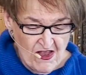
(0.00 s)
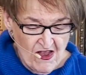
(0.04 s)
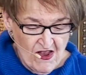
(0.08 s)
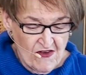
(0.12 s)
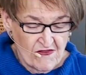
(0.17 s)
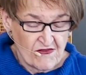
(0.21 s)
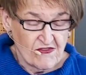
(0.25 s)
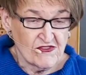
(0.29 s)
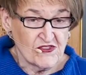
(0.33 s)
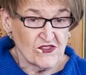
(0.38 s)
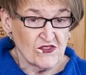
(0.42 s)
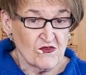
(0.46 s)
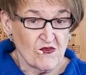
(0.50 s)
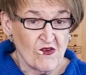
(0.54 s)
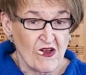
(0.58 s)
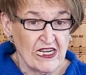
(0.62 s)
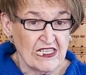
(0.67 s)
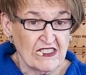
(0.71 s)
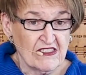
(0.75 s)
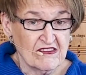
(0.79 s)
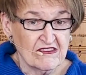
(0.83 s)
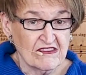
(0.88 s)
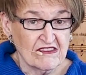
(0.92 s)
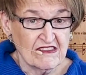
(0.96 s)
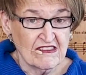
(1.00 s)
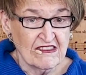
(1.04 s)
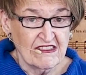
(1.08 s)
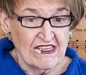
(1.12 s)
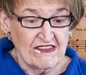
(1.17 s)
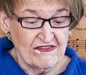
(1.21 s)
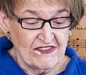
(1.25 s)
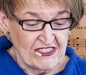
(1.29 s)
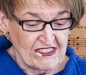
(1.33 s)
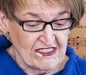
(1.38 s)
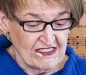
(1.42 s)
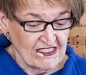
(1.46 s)
1 Chronicles
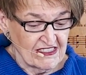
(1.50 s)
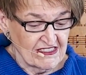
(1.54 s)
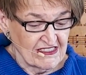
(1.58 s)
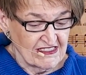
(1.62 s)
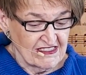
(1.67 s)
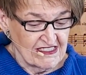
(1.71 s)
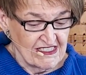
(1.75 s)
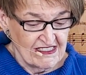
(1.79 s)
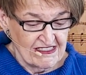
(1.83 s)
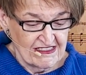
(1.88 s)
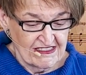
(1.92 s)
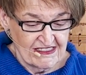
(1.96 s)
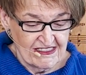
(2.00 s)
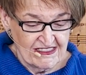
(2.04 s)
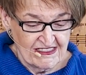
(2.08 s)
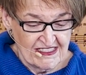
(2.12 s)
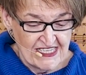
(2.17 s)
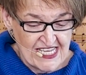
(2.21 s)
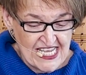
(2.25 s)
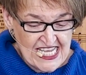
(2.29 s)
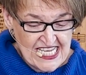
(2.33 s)
11:6 tells us,